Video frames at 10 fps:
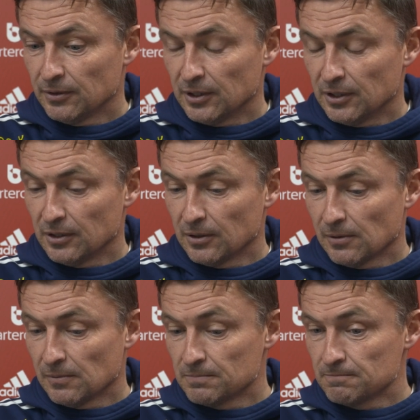
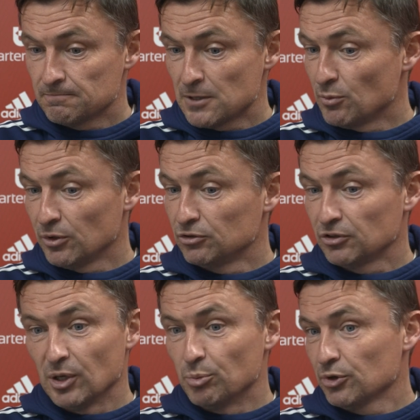and we'll
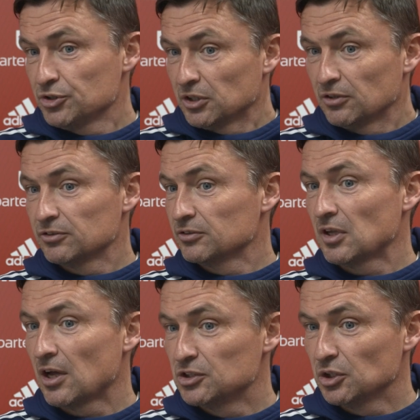just keep pushing, because
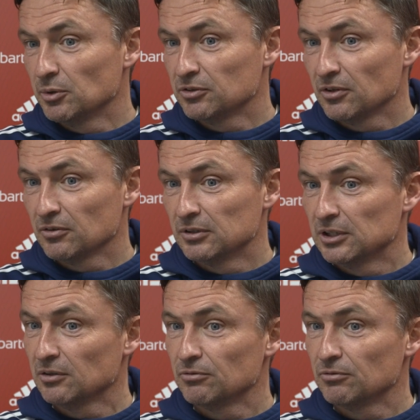our job, it's not